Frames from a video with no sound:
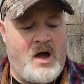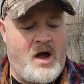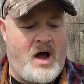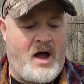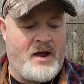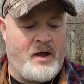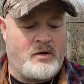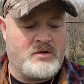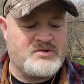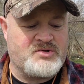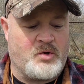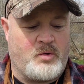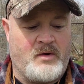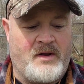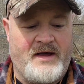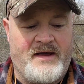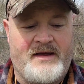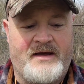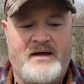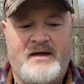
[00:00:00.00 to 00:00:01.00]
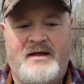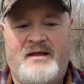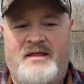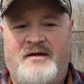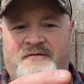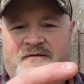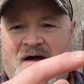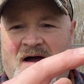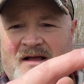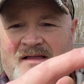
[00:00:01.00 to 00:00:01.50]
I also like the
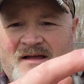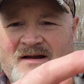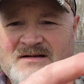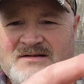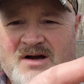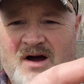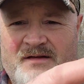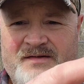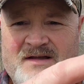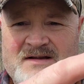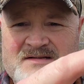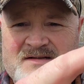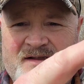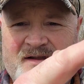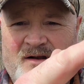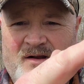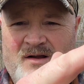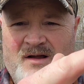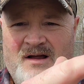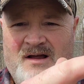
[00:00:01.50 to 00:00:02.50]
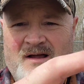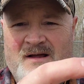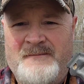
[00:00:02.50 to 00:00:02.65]
fact that it's got this little,